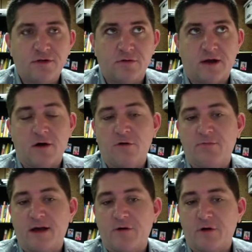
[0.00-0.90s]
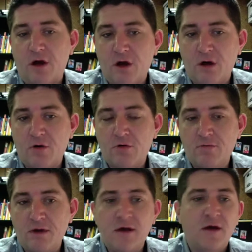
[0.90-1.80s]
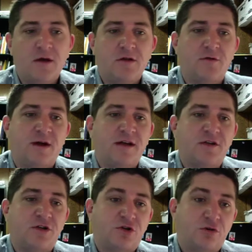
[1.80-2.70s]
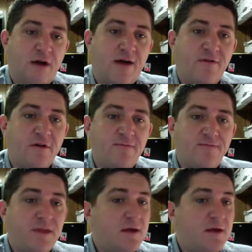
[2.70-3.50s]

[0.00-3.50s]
Do I own my own home? Do I get to travel?